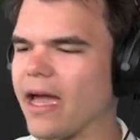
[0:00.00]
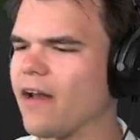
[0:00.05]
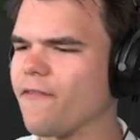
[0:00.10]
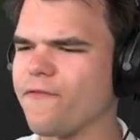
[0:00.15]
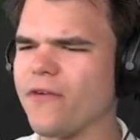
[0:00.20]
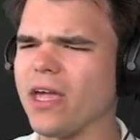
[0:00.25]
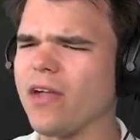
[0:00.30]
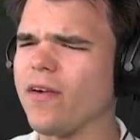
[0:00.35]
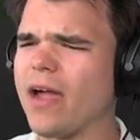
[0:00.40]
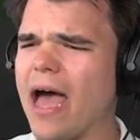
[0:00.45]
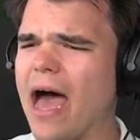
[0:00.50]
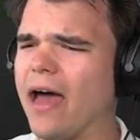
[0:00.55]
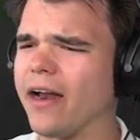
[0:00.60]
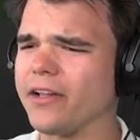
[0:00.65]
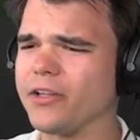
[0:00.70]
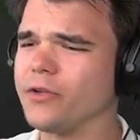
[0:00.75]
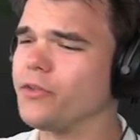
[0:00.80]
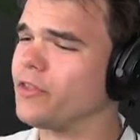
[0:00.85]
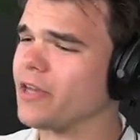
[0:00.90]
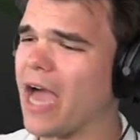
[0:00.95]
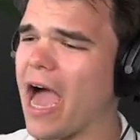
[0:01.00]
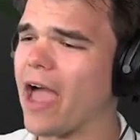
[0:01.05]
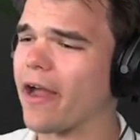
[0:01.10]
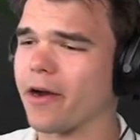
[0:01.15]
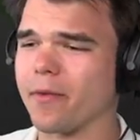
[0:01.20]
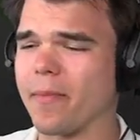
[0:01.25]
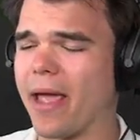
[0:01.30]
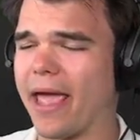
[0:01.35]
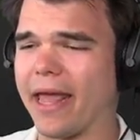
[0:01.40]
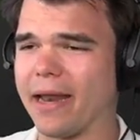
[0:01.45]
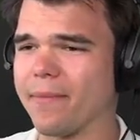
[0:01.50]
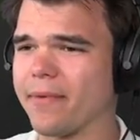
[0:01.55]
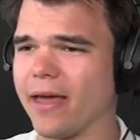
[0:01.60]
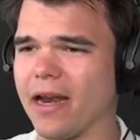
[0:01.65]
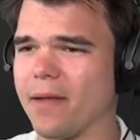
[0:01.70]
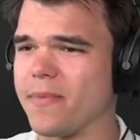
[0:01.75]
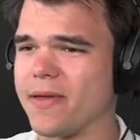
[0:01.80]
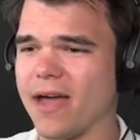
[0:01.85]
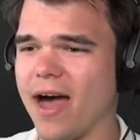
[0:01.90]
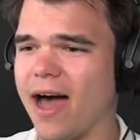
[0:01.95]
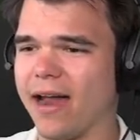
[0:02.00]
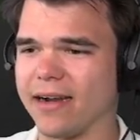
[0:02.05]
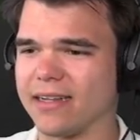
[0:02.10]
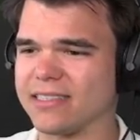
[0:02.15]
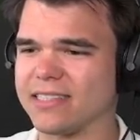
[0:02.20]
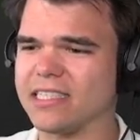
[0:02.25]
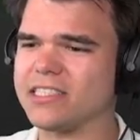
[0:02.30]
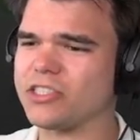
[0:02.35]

gotta figure out how to do the Iron Man. I'm gonna be honest,